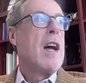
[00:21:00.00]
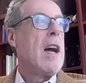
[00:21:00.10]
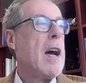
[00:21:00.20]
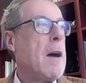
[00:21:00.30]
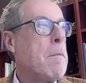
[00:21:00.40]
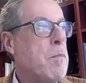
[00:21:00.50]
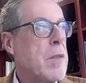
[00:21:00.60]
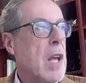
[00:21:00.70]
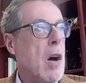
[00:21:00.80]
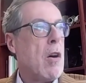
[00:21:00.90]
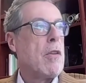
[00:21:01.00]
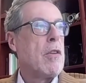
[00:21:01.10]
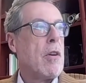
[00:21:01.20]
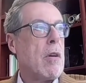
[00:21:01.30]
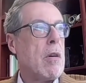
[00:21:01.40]

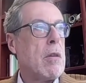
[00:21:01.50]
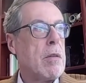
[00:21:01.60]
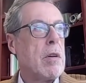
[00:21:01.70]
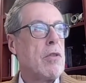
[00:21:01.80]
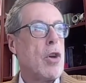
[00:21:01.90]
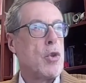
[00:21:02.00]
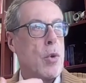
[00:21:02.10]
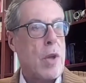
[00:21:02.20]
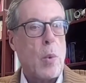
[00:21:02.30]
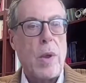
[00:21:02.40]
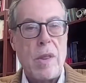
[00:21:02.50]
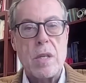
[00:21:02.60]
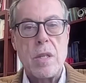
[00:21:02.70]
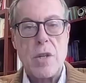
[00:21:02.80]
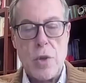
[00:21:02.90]
on to deal with
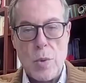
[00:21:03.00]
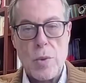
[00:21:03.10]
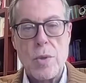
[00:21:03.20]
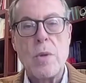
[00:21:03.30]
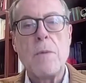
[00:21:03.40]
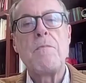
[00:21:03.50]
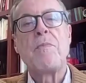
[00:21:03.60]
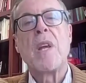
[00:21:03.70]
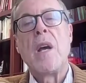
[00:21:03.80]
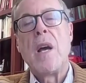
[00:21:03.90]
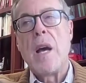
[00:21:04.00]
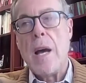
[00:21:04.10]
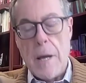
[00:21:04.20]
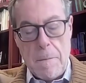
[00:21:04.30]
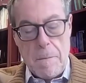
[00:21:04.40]
these issues. No?
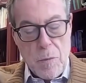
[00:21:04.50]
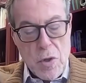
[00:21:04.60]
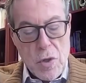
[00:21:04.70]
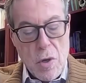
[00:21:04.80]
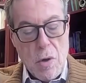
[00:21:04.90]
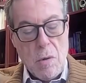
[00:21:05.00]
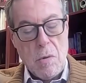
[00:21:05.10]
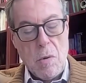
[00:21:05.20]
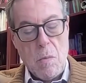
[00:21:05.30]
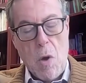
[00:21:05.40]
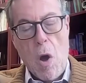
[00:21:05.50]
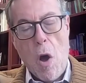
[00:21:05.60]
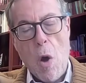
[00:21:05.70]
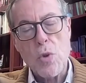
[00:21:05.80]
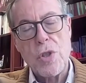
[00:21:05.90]
So
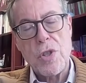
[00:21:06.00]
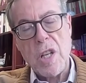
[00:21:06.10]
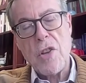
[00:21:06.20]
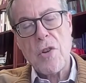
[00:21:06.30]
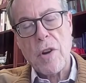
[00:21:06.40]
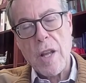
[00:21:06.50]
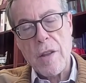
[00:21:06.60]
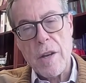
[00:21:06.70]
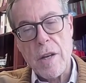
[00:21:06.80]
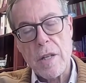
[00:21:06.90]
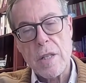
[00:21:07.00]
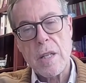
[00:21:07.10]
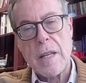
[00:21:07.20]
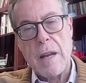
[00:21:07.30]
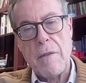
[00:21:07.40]
how senior
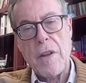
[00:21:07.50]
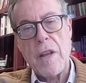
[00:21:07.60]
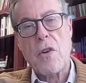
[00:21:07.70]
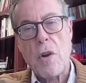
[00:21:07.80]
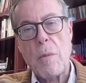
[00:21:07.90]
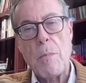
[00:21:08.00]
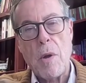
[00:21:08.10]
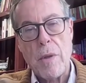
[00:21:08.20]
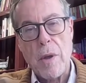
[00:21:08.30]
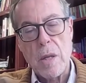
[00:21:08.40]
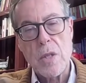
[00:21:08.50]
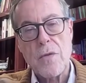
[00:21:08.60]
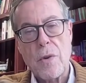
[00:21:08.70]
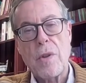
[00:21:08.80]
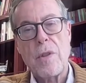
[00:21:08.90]
leaders can be role
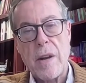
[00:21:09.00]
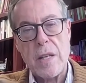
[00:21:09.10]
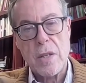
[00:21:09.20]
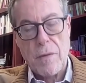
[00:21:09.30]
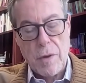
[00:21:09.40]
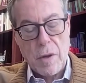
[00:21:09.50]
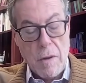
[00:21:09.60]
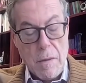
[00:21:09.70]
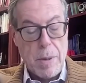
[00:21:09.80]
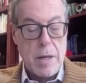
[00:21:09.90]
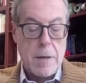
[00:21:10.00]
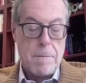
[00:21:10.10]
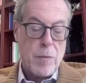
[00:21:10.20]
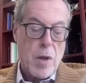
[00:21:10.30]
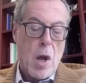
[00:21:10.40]
models for the rest of the
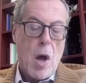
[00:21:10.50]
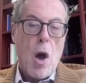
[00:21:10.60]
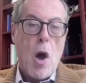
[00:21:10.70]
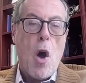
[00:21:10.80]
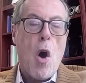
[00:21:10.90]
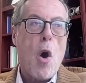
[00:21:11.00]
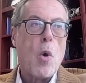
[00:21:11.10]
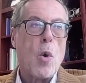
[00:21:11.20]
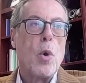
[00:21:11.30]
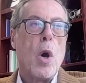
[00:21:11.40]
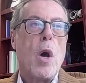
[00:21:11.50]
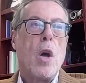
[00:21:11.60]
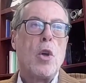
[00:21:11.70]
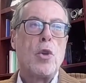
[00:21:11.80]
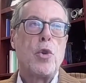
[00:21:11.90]
company, how
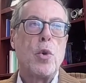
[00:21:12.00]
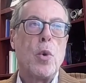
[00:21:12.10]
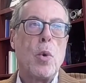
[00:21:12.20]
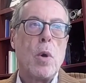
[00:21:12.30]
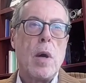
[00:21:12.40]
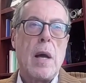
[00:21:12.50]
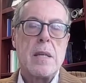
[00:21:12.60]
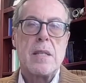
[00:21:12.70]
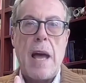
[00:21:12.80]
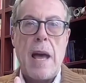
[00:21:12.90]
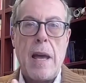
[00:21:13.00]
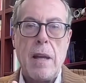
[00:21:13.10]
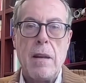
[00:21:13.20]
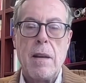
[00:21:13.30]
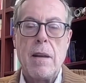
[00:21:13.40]
to
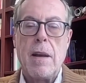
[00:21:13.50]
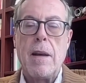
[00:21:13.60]
assign